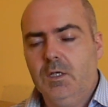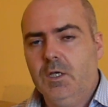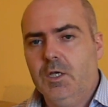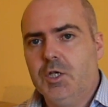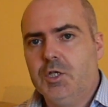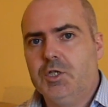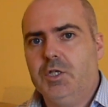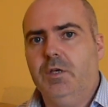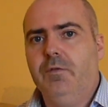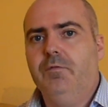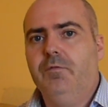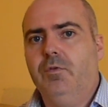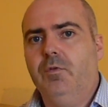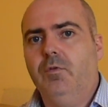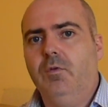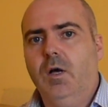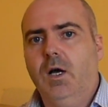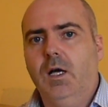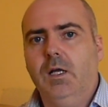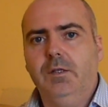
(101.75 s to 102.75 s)

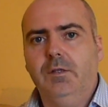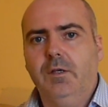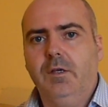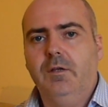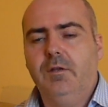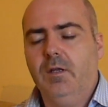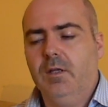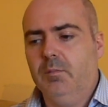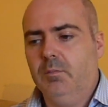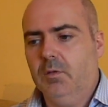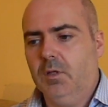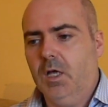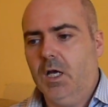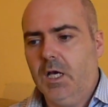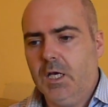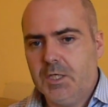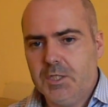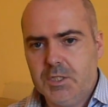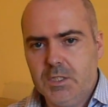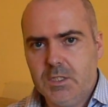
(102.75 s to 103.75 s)
shameful and incredible
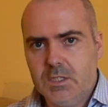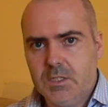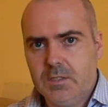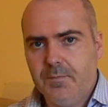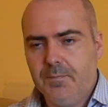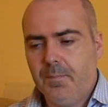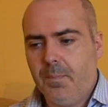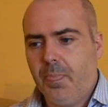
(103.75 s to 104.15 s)
actions.